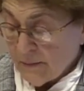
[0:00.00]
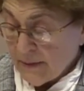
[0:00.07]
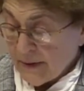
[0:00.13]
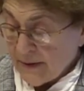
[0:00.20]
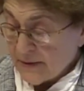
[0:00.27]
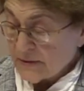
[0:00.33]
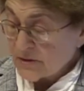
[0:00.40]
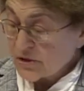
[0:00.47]

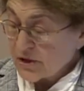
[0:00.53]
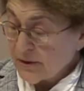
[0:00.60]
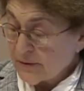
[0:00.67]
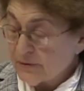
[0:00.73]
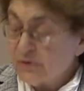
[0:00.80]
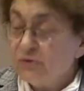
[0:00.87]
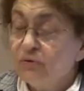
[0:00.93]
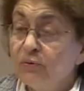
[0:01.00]
He's chaired
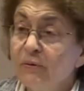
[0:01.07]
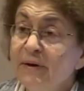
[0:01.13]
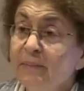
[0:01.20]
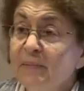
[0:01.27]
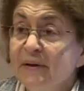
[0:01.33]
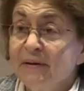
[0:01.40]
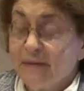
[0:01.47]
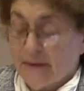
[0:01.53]
the
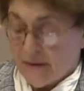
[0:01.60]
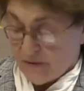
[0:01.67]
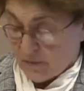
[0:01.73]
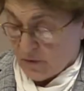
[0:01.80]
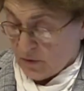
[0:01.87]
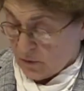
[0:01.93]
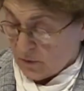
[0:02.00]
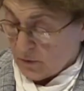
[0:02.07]
Treatment and
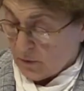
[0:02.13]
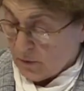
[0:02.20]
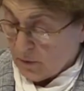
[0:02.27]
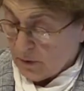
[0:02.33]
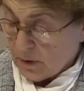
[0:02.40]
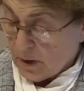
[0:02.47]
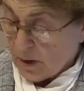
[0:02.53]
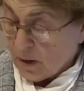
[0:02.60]

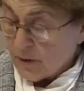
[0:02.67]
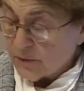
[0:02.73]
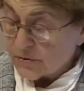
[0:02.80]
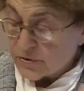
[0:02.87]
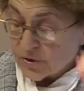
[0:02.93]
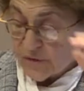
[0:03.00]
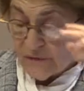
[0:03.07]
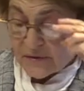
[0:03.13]

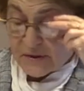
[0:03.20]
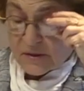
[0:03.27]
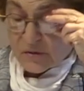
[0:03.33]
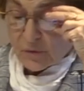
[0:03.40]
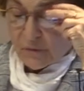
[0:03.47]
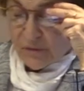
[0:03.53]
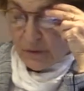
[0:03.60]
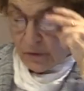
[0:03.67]
Services
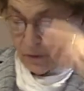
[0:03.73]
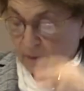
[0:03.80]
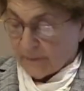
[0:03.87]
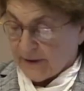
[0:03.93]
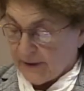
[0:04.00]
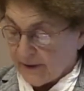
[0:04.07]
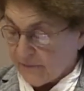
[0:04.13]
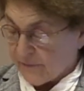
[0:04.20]
Review
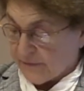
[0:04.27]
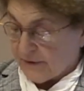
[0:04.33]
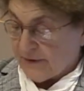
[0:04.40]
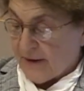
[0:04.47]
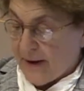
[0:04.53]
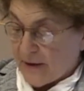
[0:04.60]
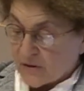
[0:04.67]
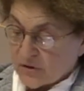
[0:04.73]
Committee for the
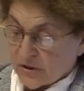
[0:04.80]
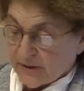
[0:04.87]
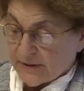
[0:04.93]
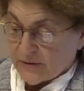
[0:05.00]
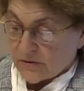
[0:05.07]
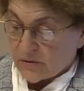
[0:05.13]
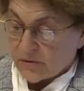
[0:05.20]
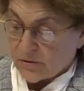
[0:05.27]
National
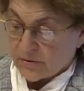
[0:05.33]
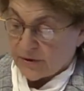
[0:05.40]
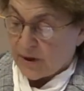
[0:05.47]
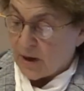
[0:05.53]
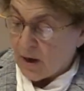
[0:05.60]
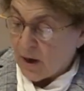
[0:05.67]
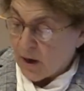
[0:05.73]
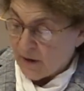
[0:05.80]
Institute
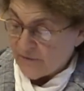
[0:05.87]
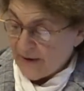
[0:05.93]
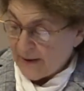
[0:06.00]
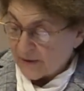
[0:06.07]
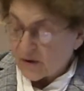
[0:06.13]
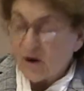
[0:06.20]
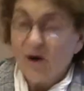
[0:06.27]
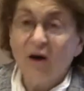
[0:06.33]
of
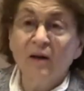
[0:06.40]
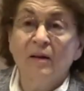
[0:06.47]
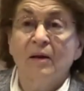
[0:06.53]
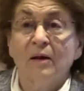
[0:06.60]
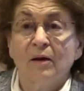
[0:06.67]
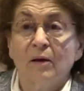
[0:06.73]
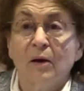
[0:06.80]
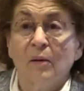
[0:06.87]
Alcohol
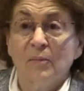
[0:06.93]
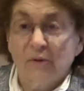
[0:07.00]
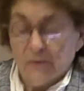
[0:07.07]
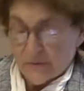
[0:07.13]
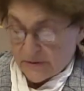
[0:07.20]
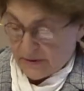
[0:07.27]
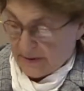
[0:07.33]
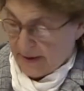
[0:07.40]

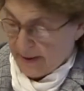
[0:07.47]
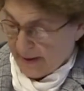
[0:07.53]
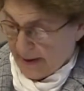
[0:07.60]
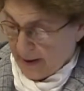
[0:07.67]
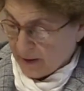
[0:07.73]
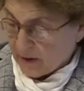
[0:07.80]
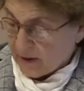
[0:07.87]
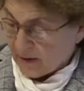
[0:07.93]
Abuse and
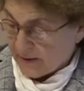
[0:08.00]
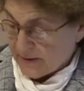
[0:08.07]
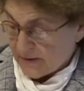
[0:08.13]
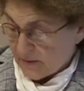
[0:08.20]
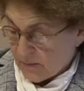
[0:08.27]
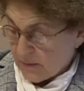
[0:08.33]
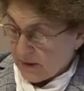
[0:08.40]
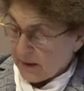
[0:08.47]

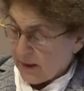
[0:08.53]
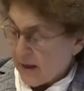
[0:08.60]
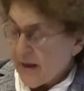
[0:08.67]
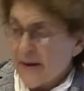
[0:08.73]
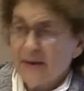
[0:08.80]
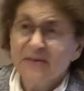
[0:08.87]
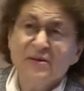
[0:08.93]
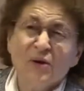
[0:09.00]
Alcoholism.
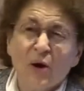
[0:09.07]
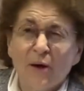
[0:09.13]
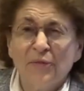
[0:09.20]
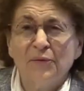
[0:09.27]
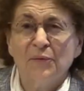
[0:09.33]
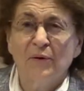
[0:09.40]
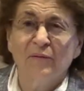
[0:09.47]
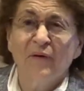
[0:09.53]
He's the
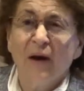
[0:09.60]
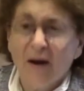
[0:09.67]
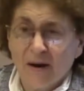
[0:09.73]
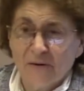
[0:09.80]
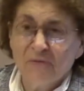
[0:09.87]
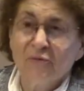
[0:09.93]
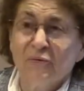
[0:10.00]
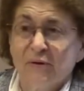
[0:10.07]
author of
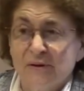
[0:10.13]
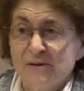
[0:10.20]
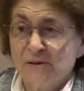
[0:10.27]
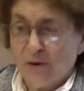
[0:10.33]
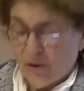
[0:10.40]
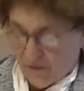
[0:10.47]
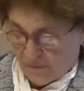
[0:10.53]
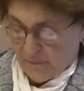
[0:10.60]
hundreds
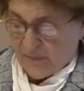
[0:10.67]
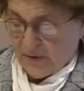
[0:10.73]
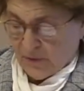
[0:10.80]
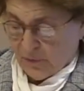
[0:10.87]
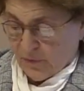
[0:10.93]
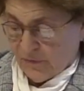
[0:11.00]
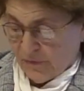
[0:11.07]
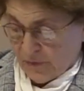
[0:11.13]
of
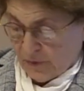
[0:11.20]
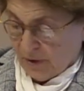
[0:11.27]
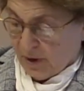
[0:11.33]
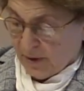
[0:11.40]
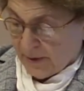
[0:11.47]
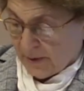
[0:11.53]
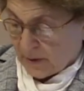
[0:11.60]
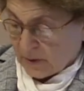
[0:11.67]
peer-reviewed
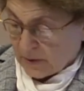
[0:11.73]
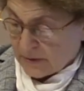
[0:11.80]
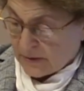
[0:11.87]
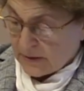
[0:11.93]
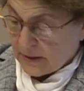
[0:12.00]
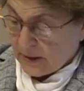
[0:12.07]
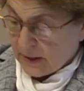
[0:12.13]
articles,